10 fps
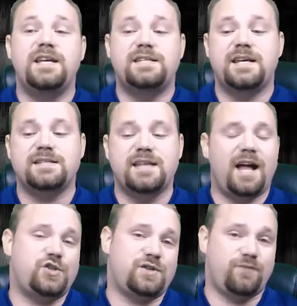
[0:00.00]
This is
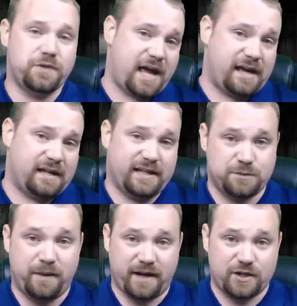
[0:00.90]
not just for the
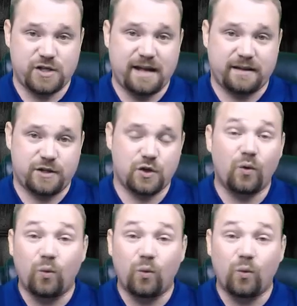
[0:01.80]
ALS Bucket Challenge.